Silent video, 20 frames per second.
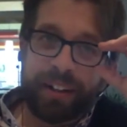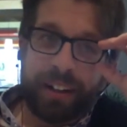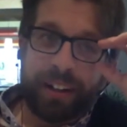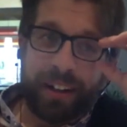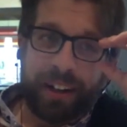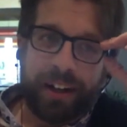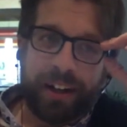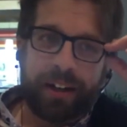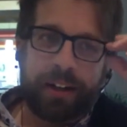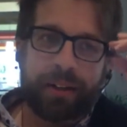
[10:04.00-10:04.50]

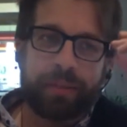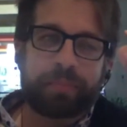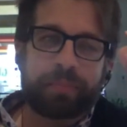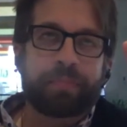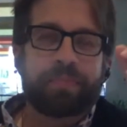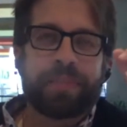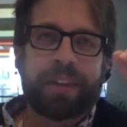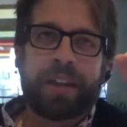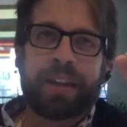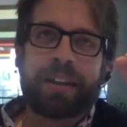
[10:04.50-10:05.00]

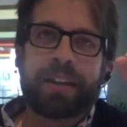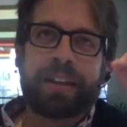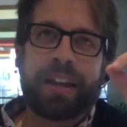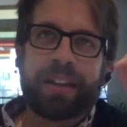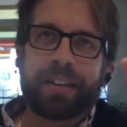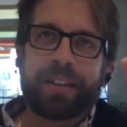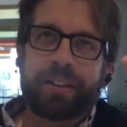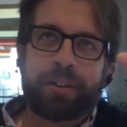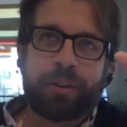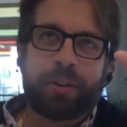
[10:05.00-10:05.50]

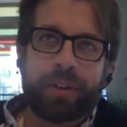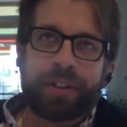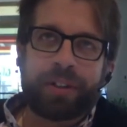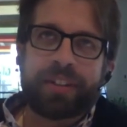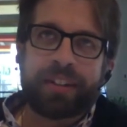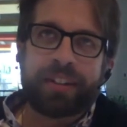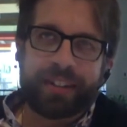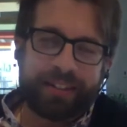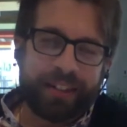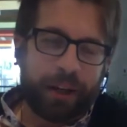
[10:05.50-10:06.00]
And the
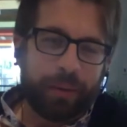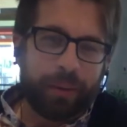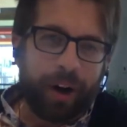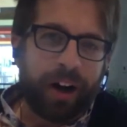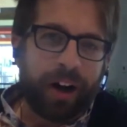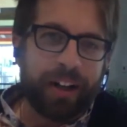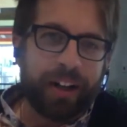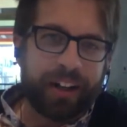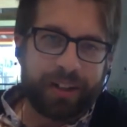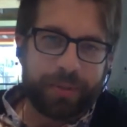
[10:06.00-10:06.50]
reason it's
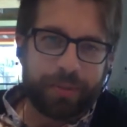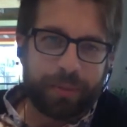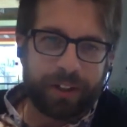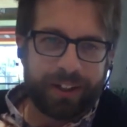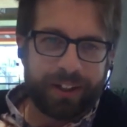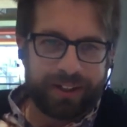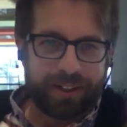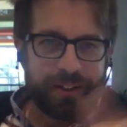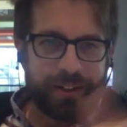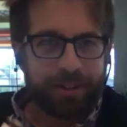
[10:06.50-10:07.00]
ironic is
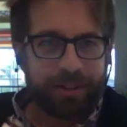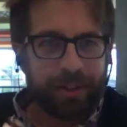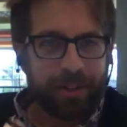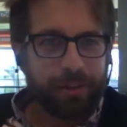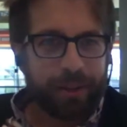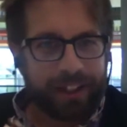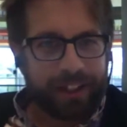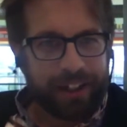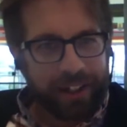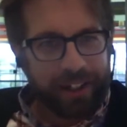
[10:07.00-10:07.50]
because they'll still
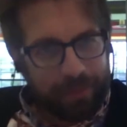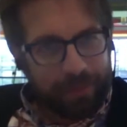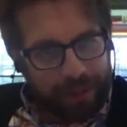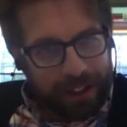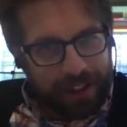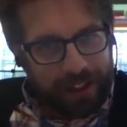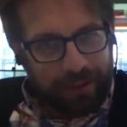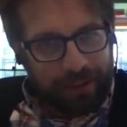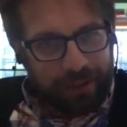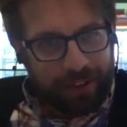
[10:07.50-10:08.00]
be kind of
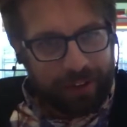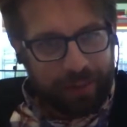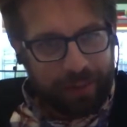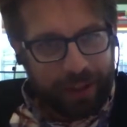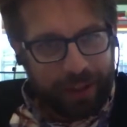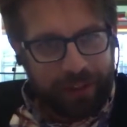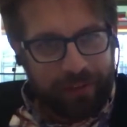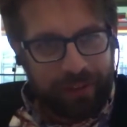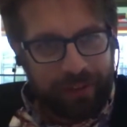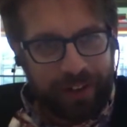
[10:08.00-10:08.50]
making fun of
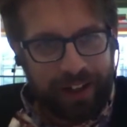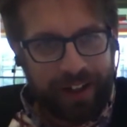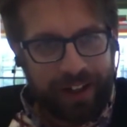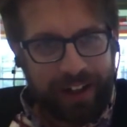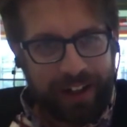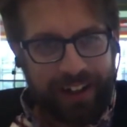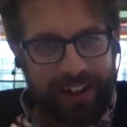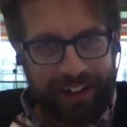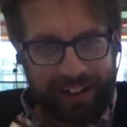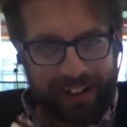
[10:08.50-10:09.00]
Black
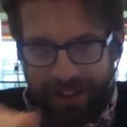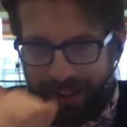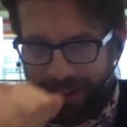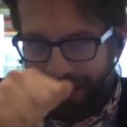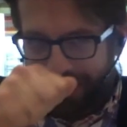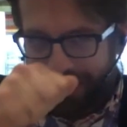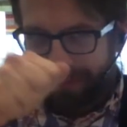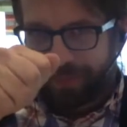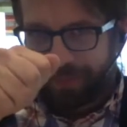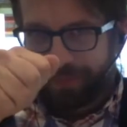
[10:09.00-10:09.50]
Friday,
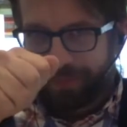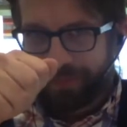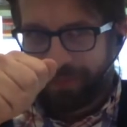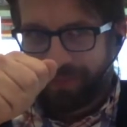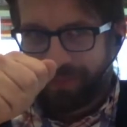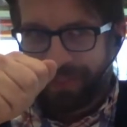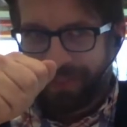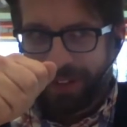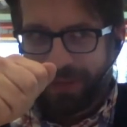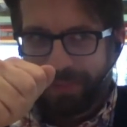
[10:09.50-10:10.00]

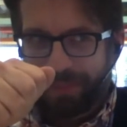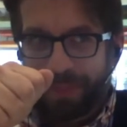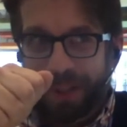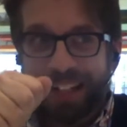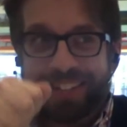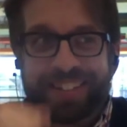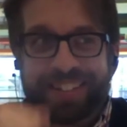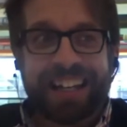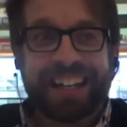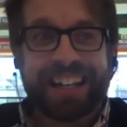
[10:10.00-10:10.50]

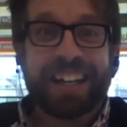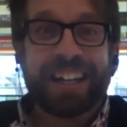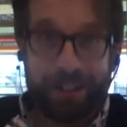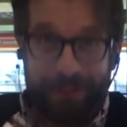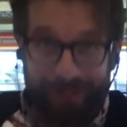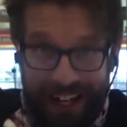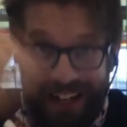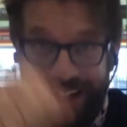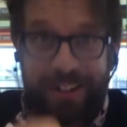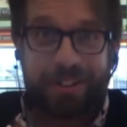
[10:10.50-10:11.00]
but taking
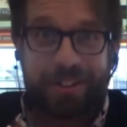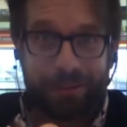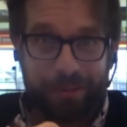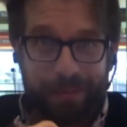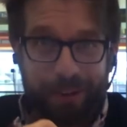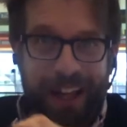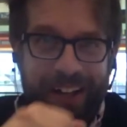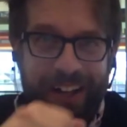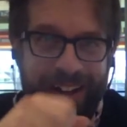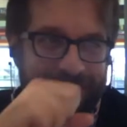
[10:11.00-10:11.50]
advantage of
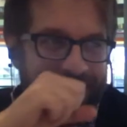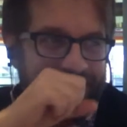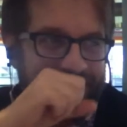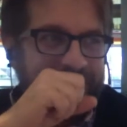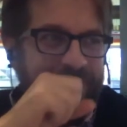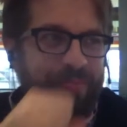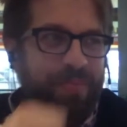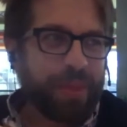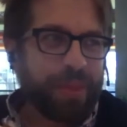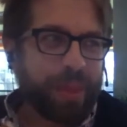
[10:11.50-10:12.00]

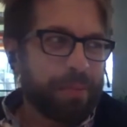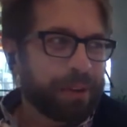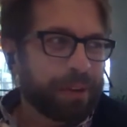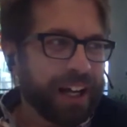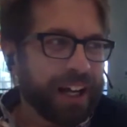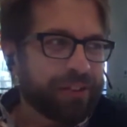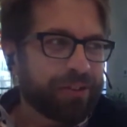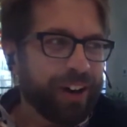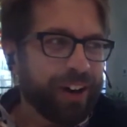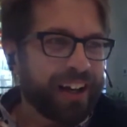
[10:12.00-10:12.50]

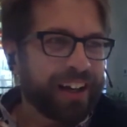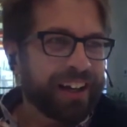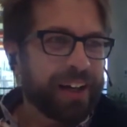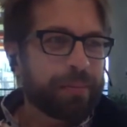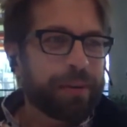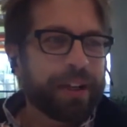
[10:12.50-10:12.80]
Black Friday.